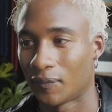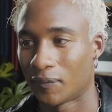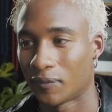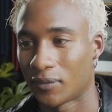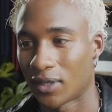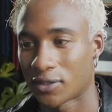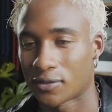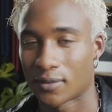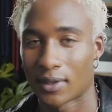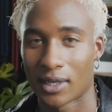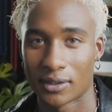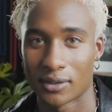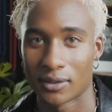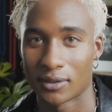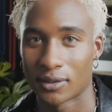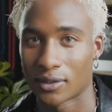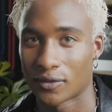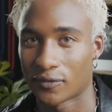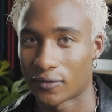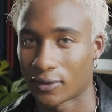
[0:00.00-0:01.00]
That's what I
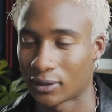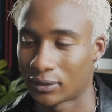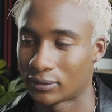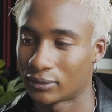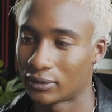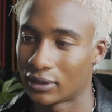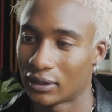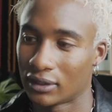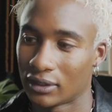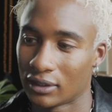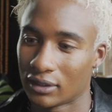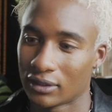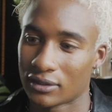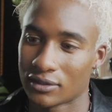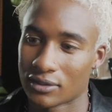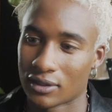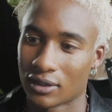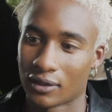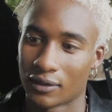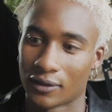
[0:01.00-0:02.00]
do this for.
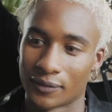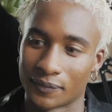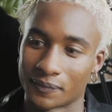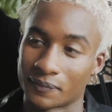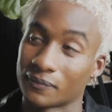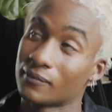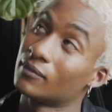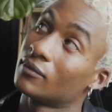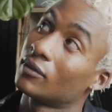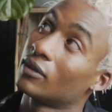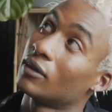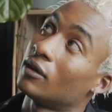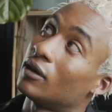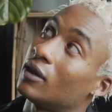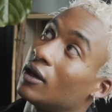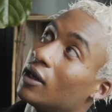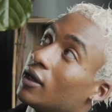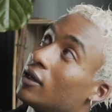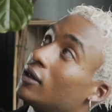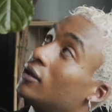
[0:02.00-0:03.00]
So
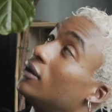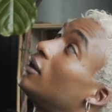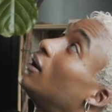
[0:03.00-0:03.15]
yeah.